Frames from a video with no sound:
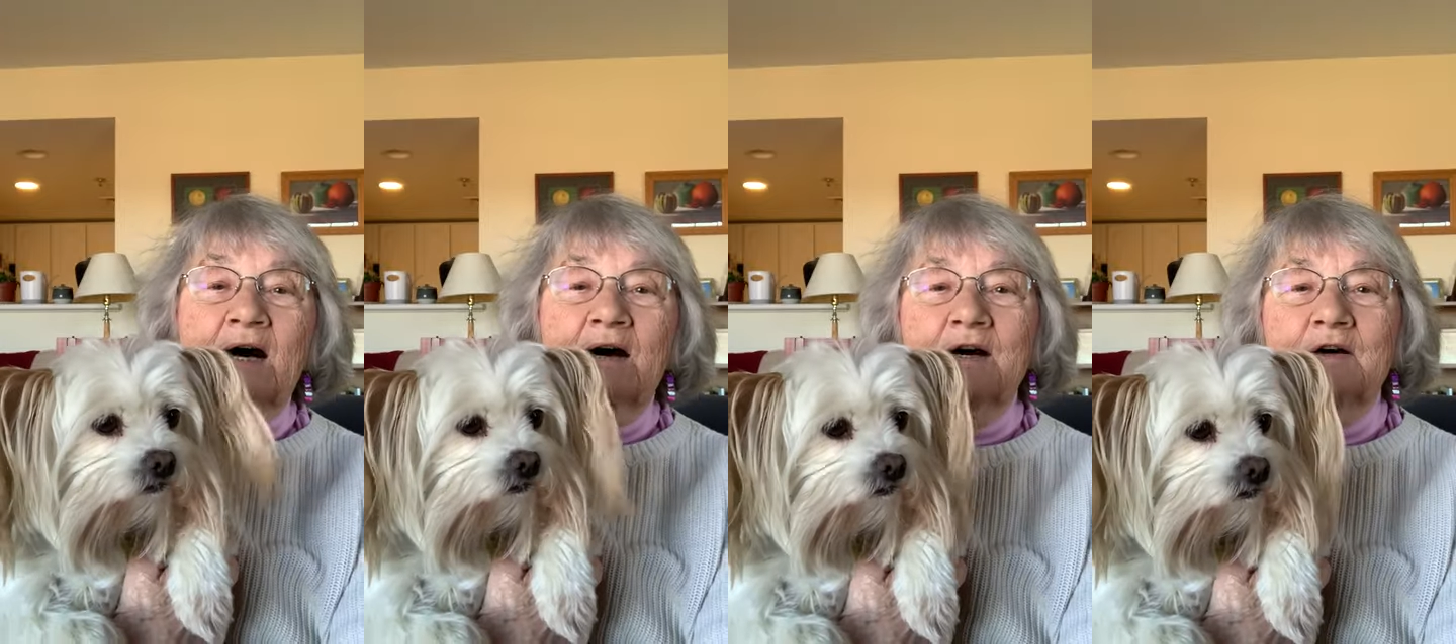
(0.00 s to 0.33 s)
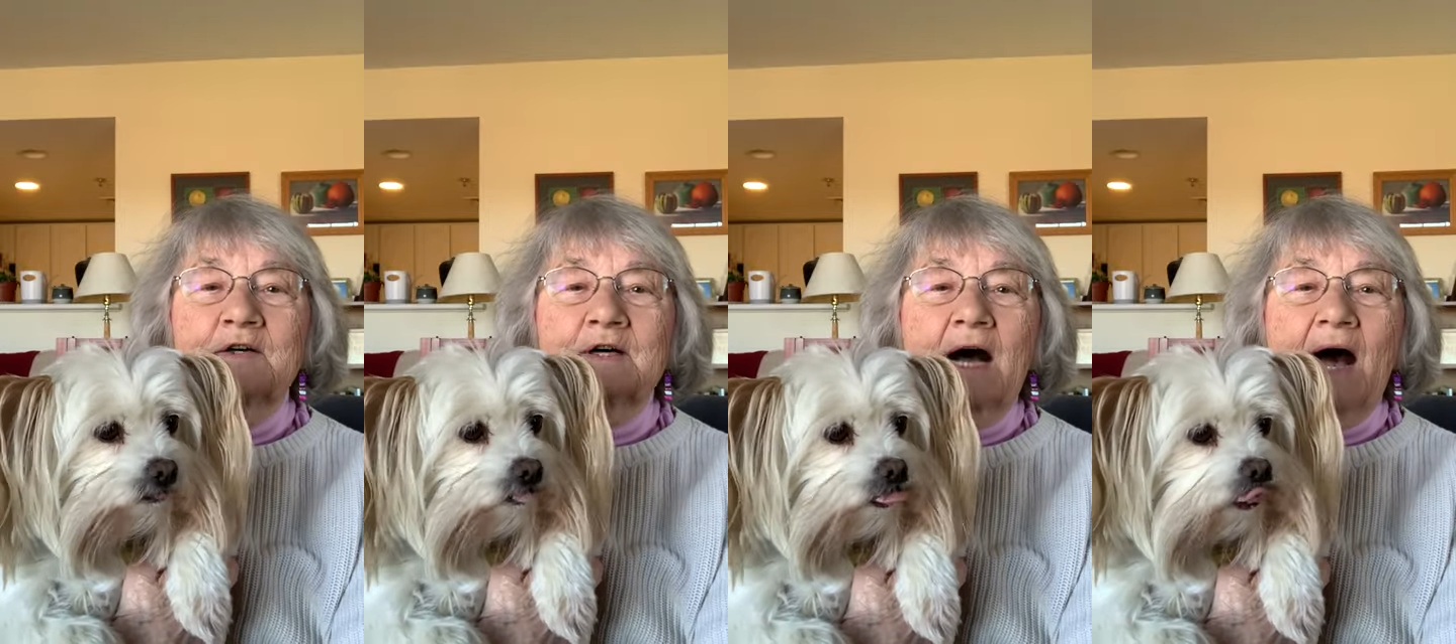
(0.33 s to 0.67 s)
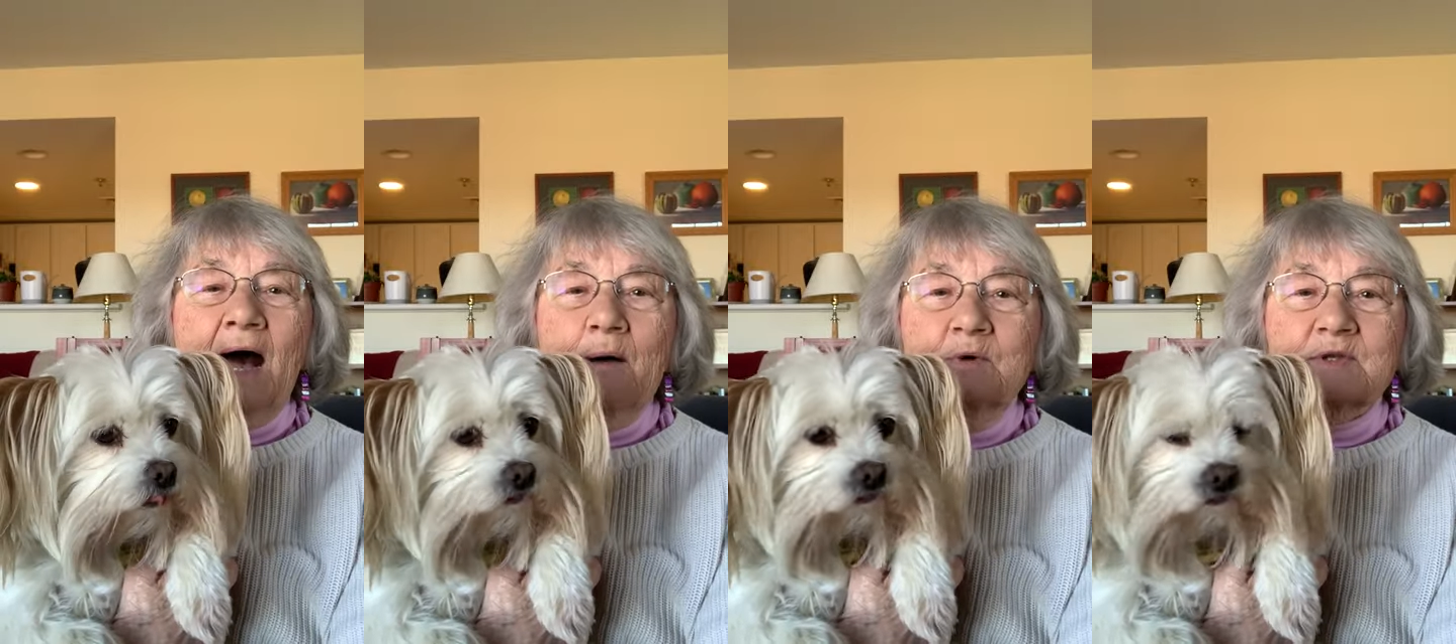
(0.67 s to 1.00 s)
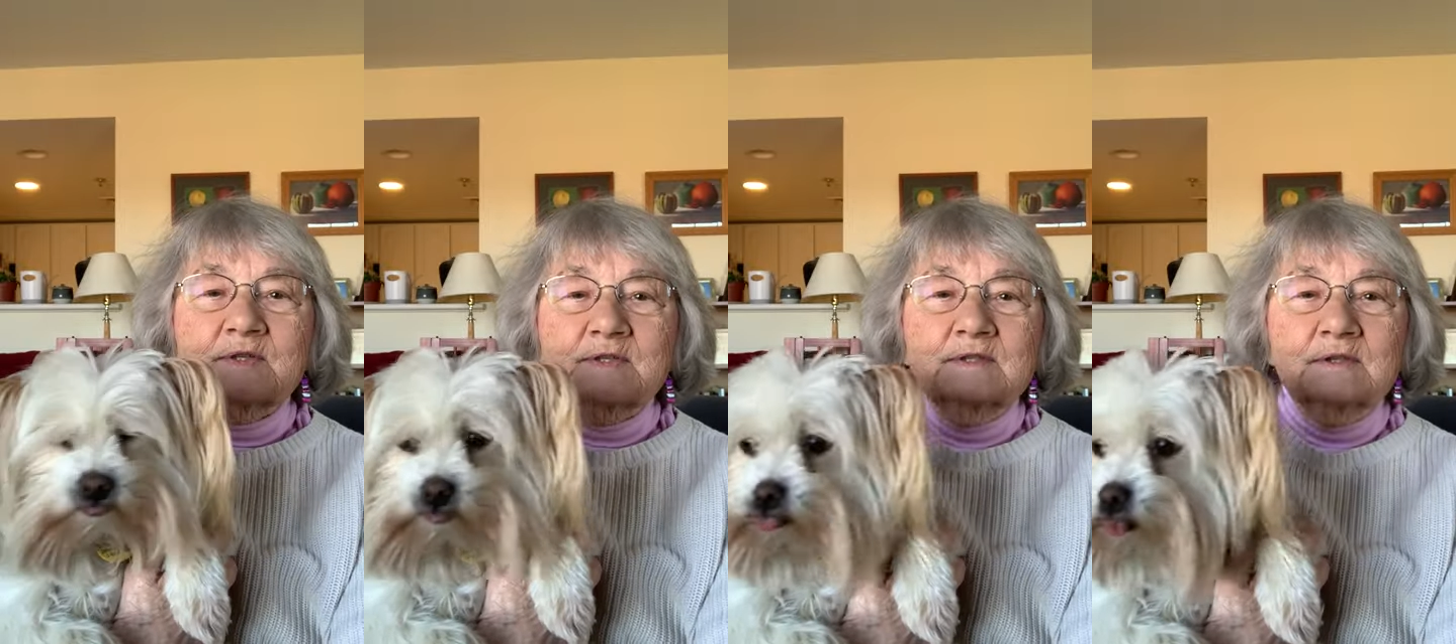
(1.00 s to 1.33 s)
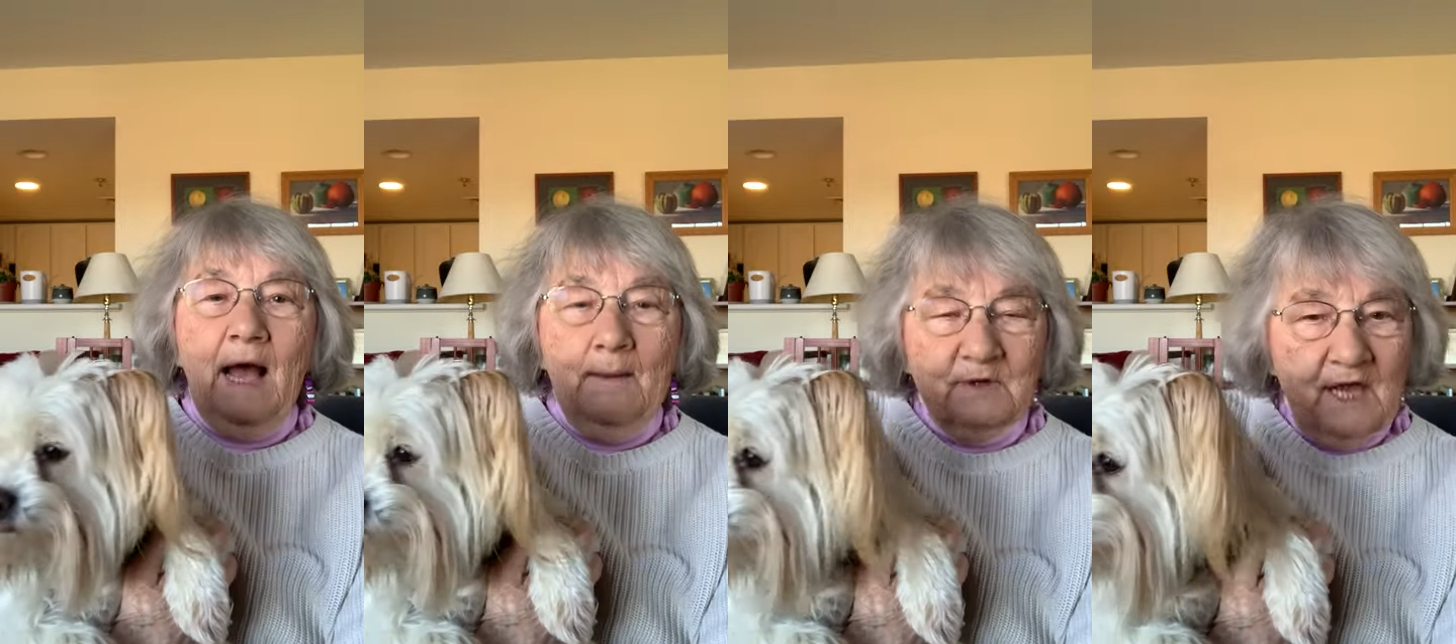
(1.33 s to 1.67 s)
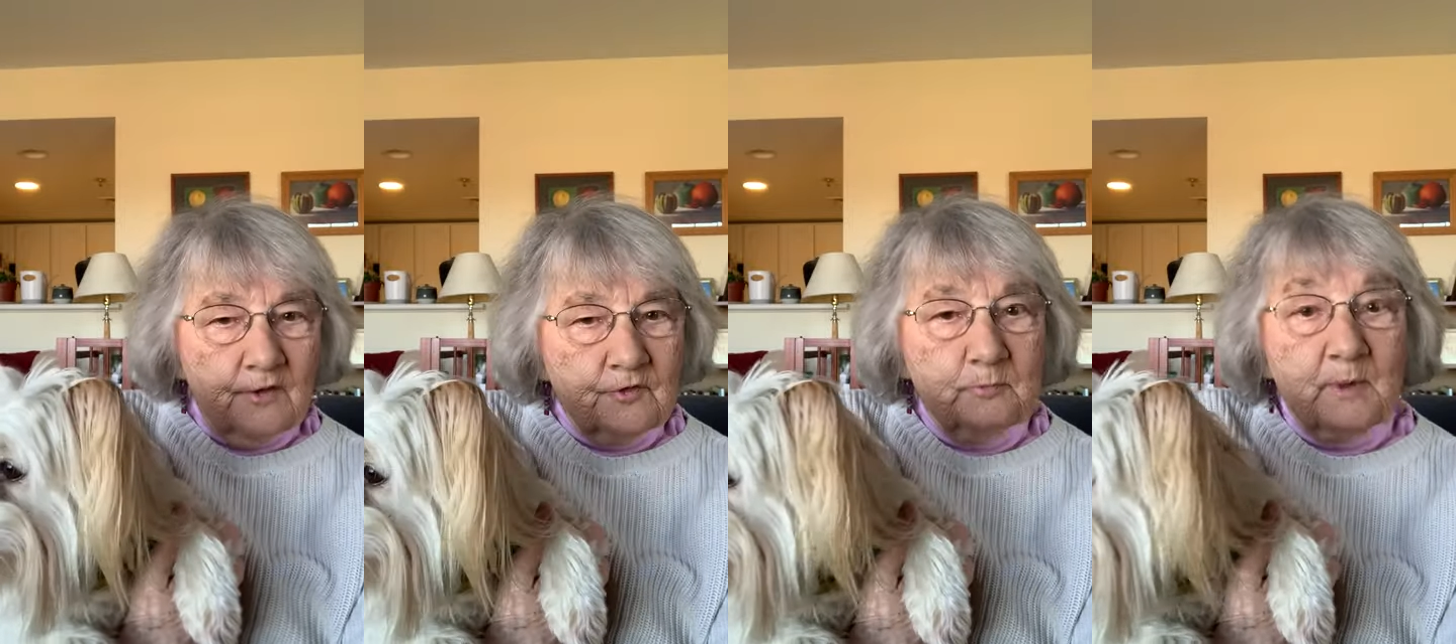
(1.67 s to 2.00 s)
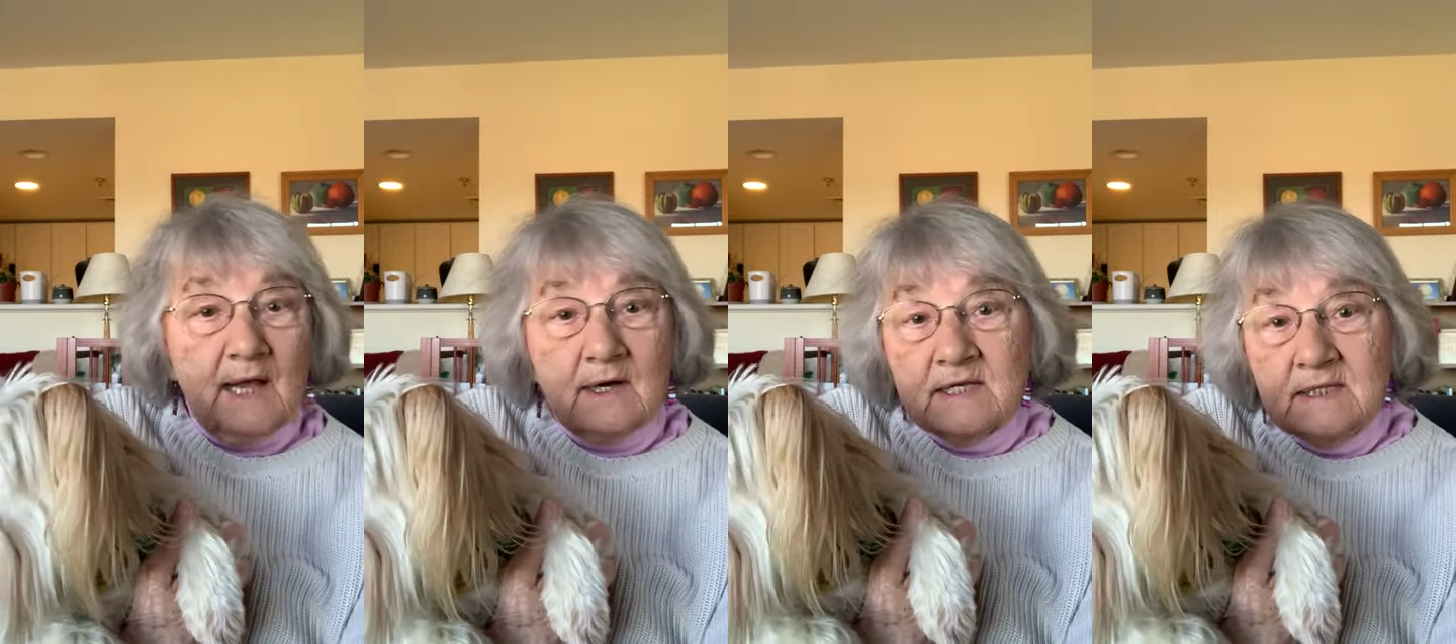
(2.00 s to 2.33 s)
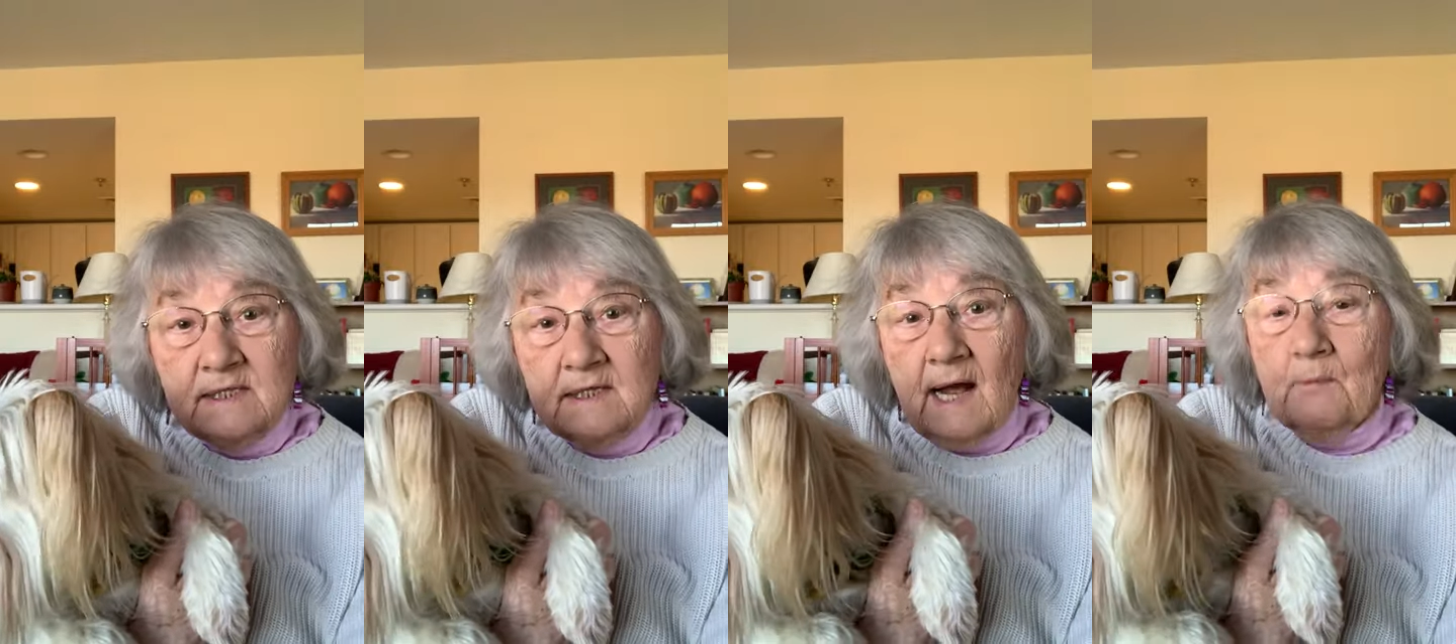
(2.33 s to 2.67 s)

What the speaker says: I'm Katherine Paterson.